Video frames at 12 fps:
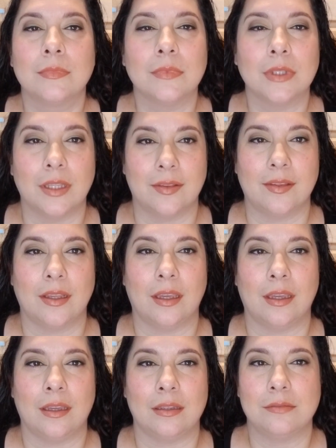It's
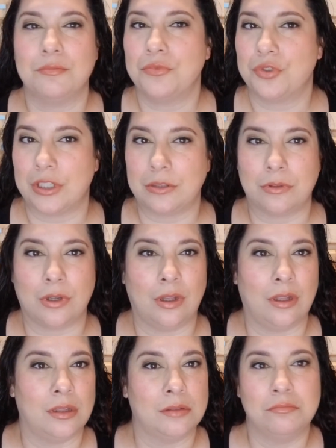a
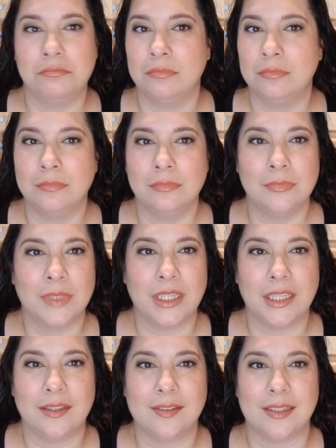general,
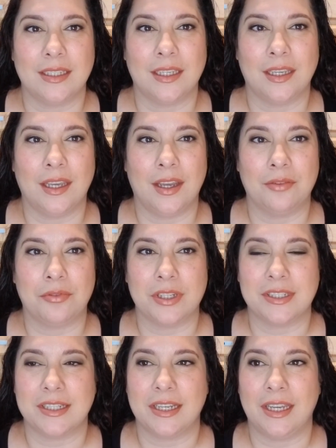easy,
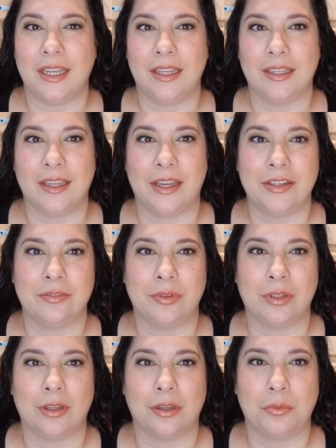everyday kind of
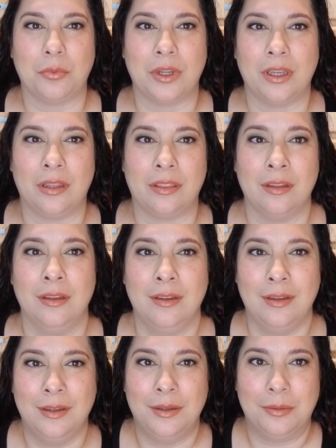look with
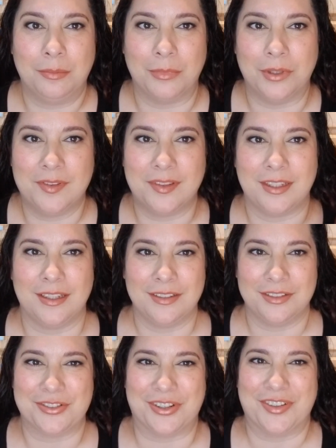mostly
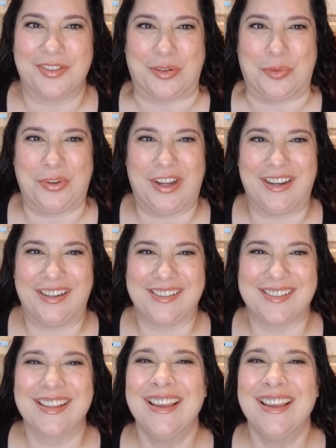drugstore products.